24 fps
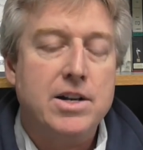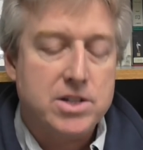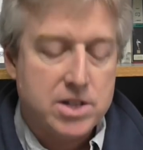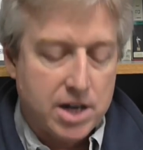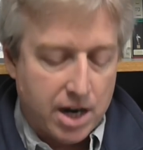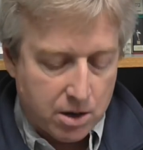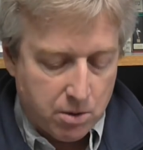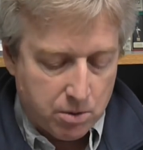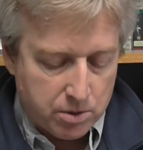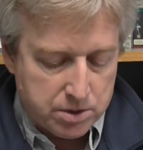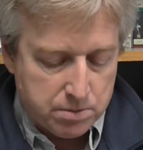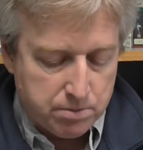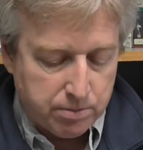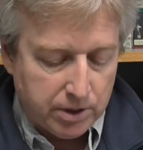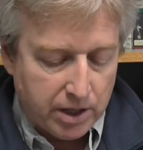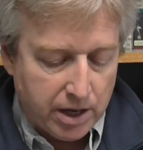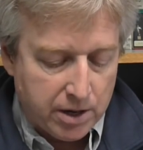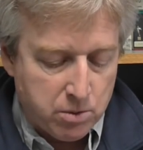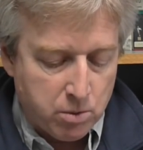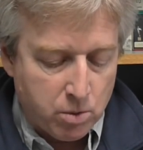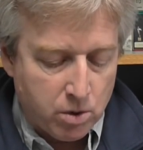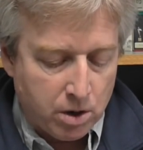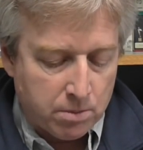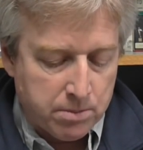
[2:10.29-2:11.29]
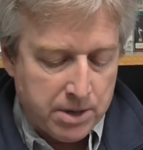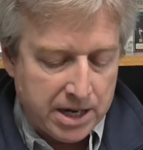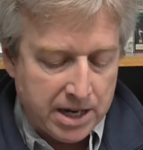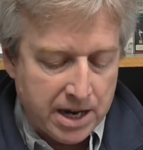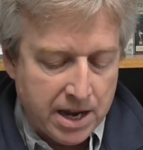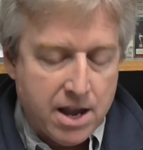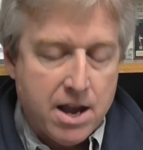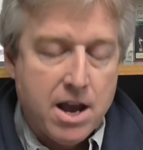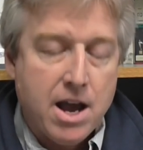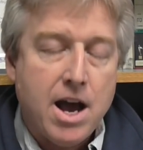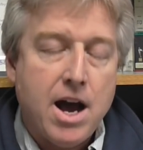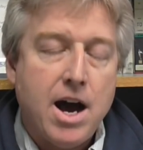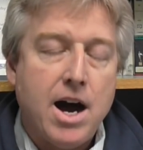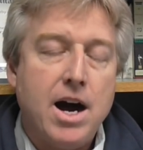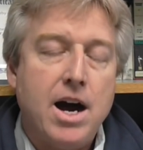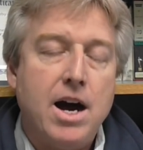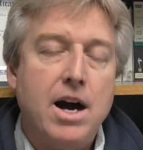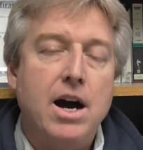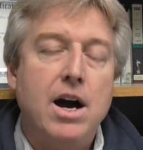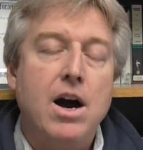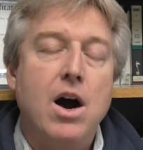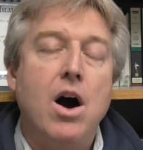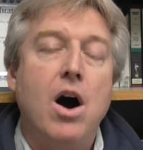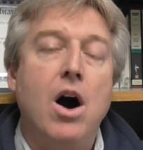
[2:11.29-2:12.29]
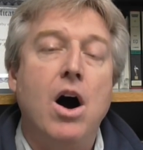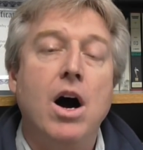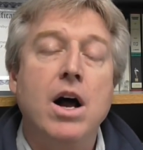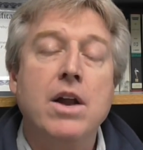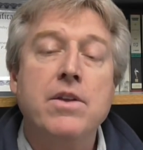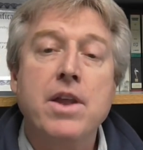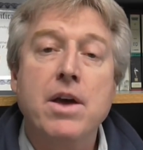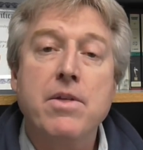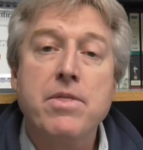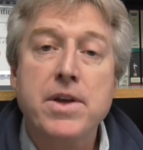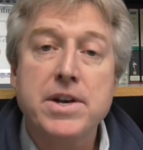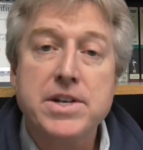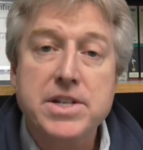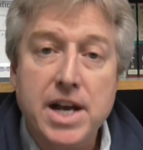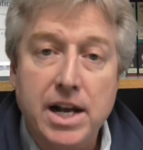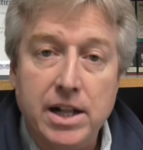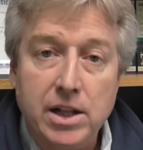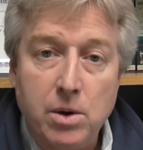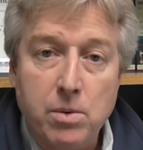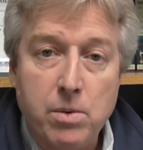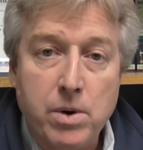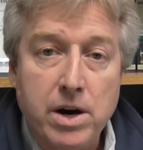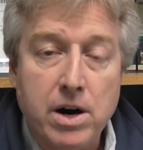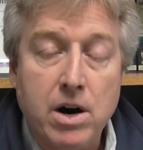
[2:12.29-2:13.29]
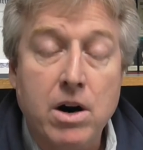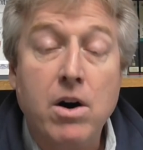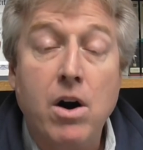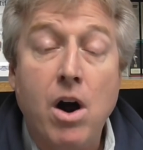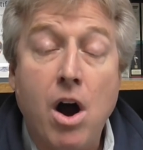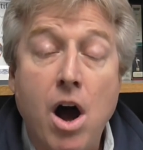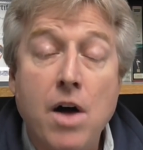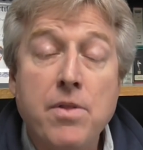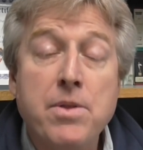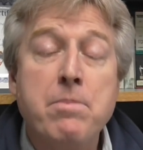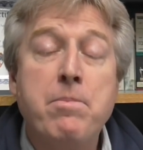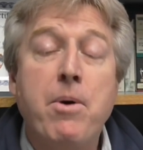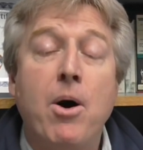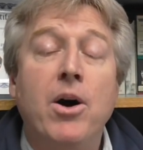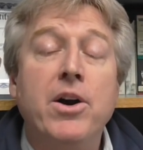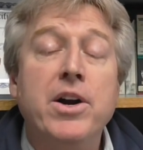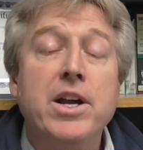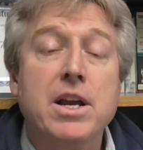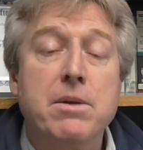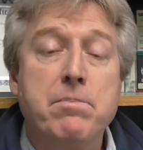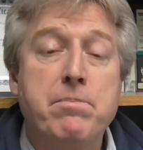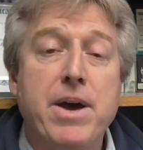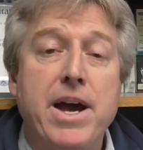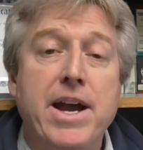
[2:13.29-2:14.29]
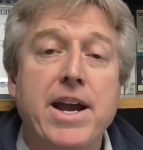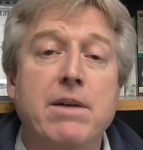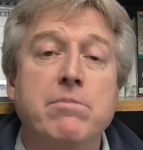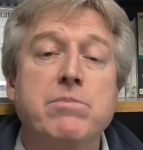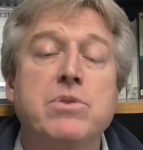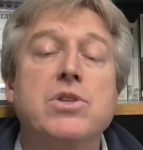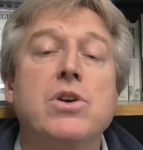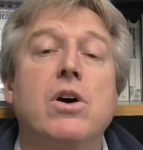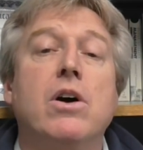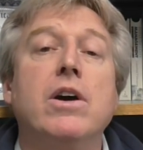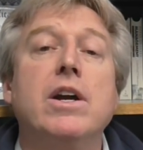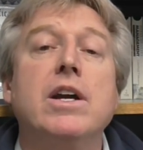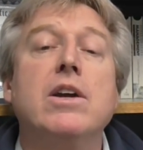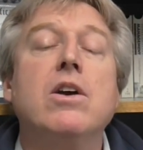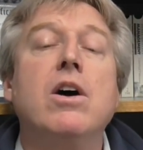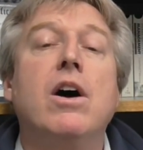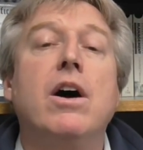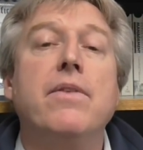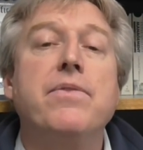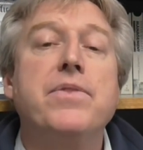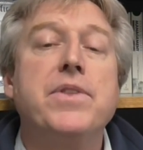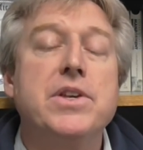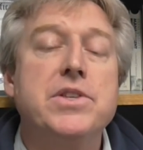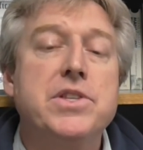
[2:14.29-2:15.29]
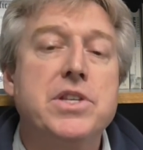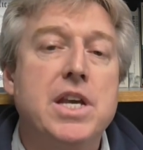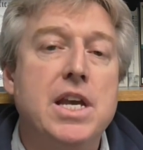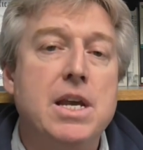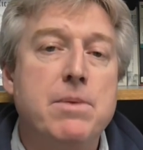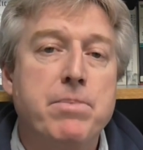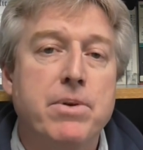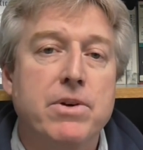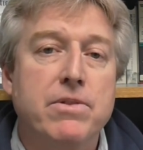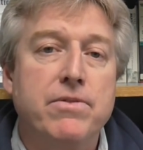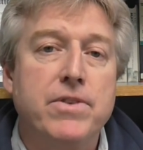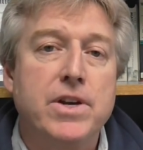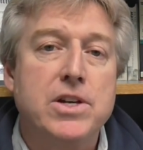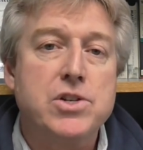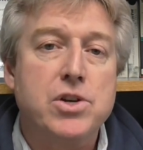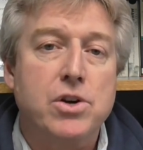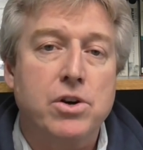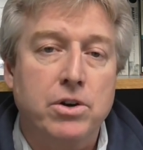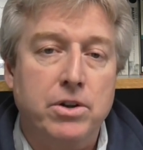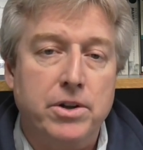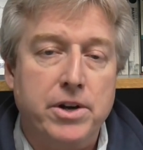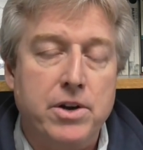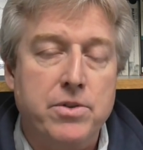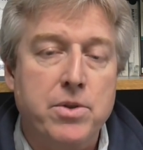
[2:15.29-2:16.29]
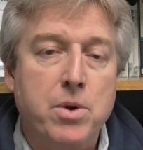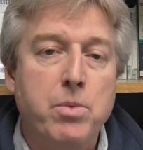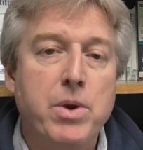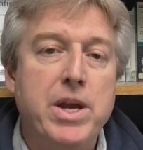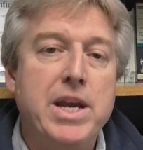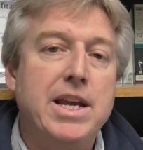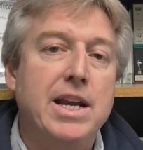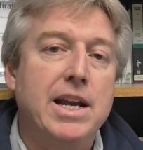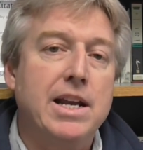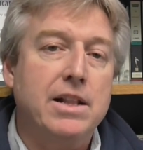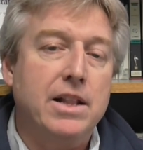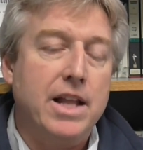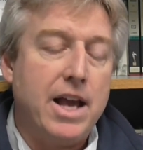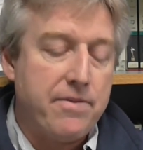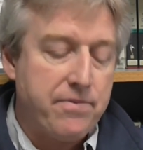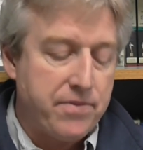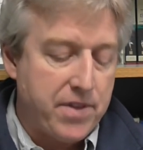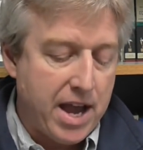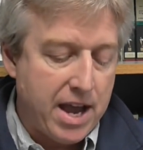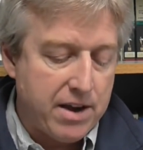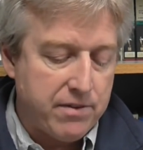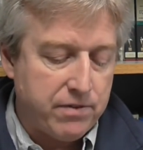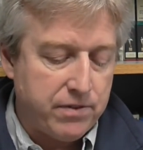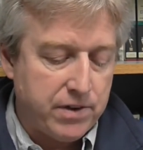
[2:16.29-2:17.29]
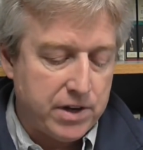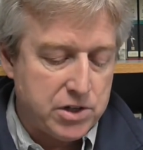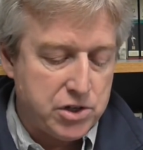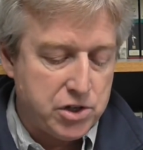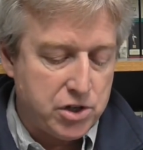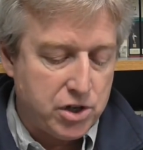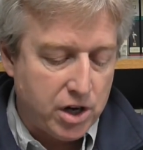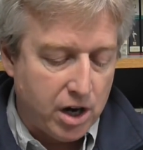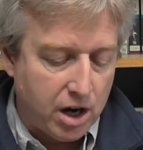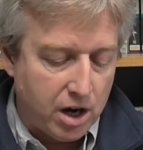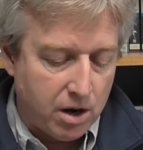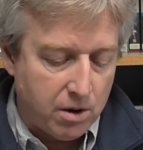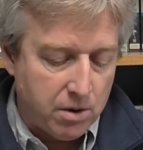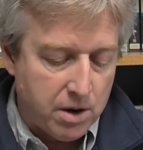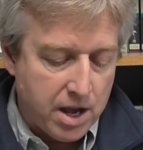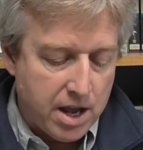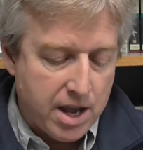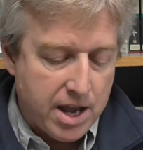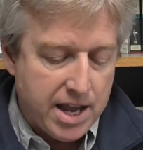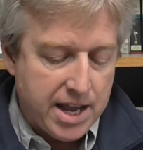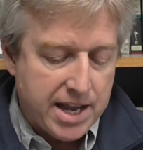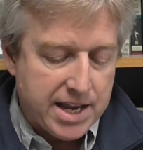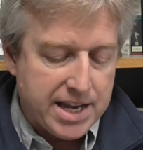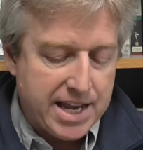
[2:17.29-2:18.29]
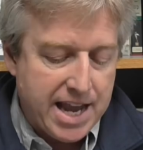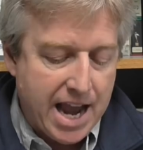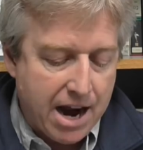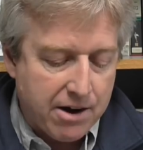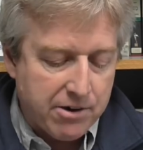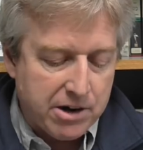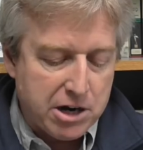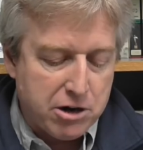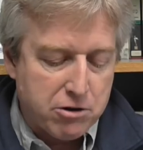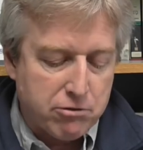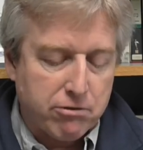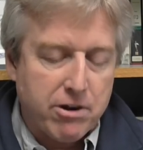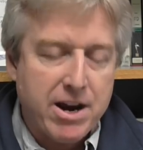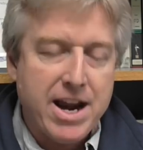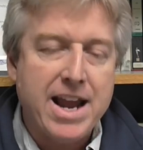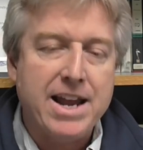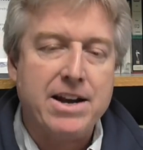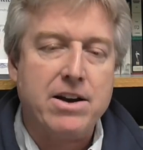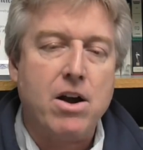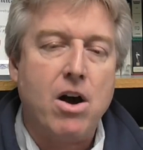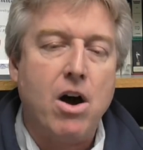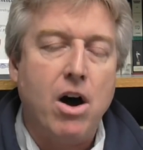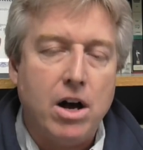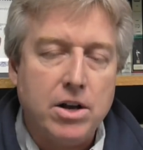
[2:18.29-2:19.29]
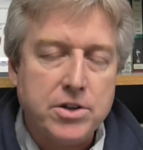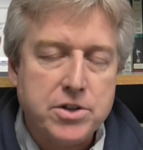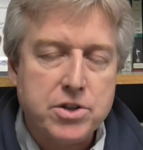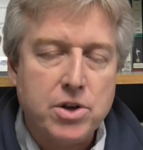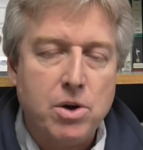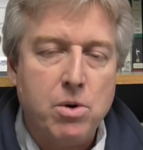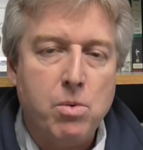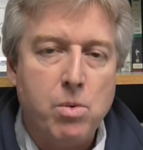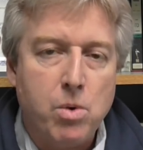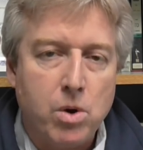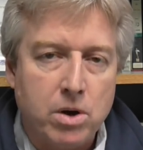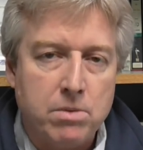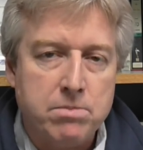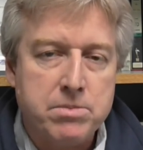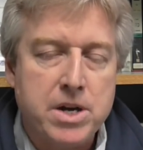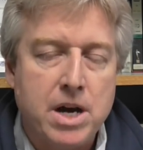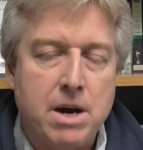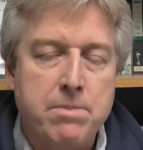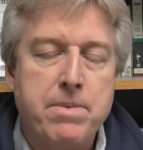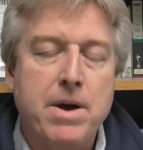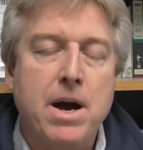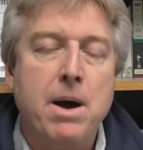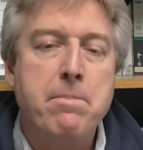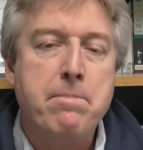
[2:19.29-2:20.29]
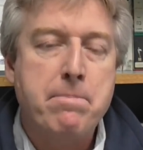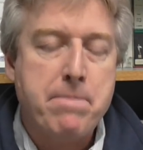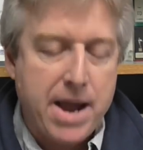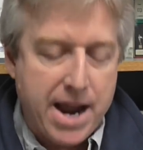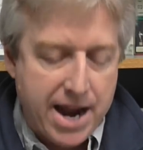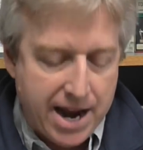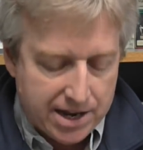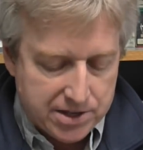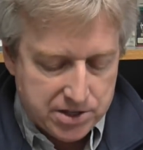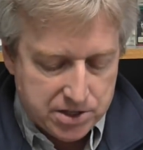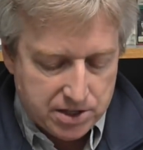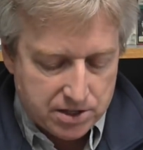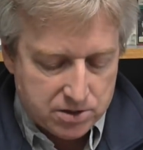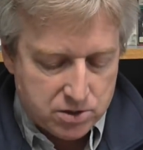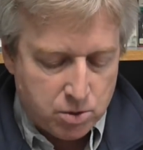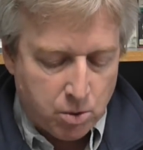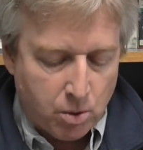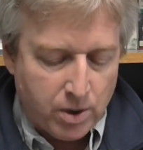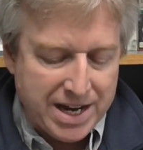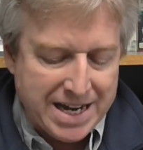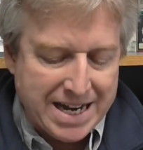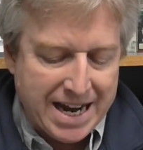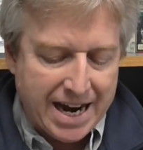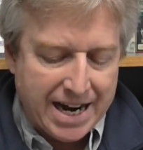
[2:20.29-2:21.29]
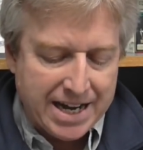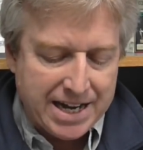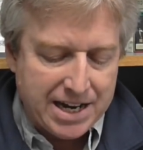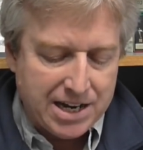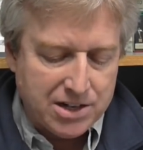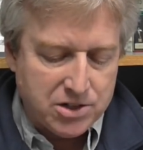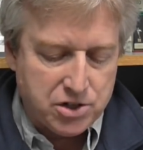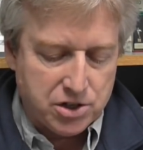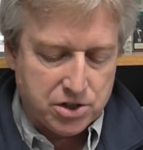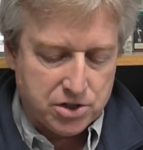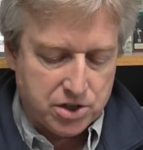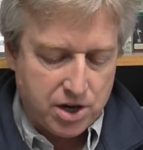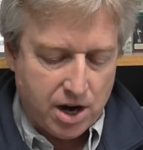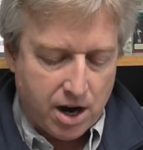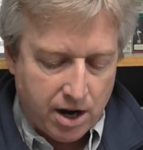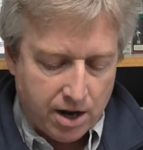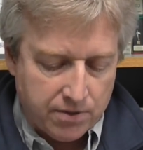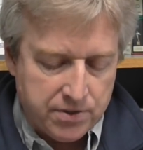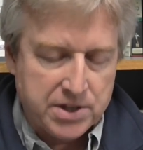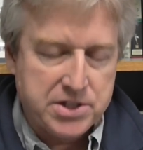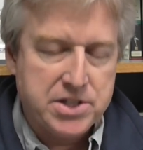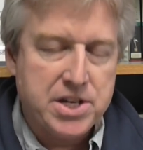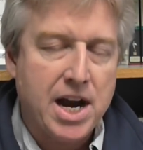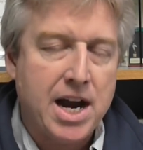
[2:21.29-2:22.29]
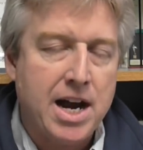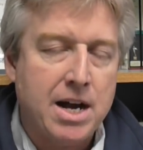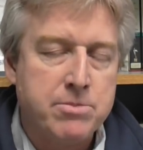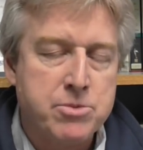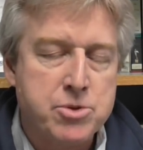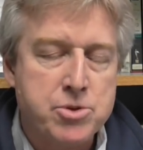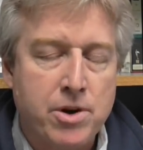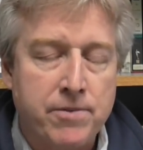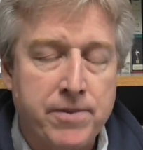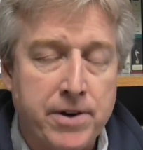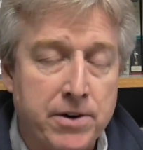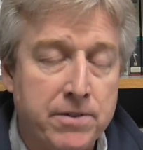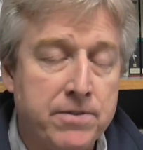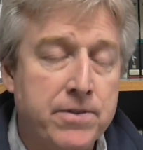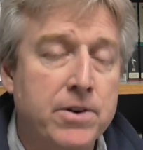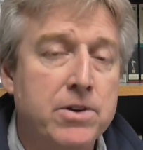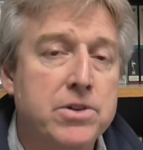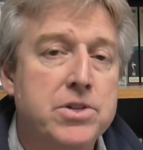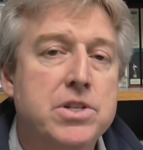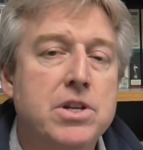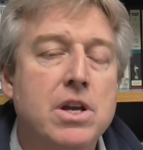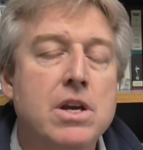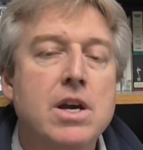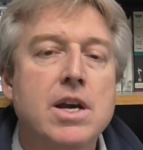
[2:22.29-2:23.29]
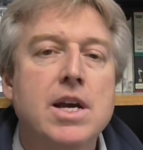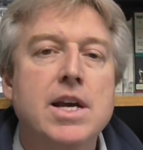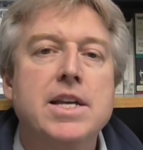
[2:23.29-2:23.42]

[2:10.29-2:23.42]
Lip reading: Doug was bloodworming on the Delaware, or on the Barnegat Bay, I'm sorry, caught this keeper fish earlier in the week, and he let that fish go. Gary Grant also warmed up a bass 29 inches on the Toms River. First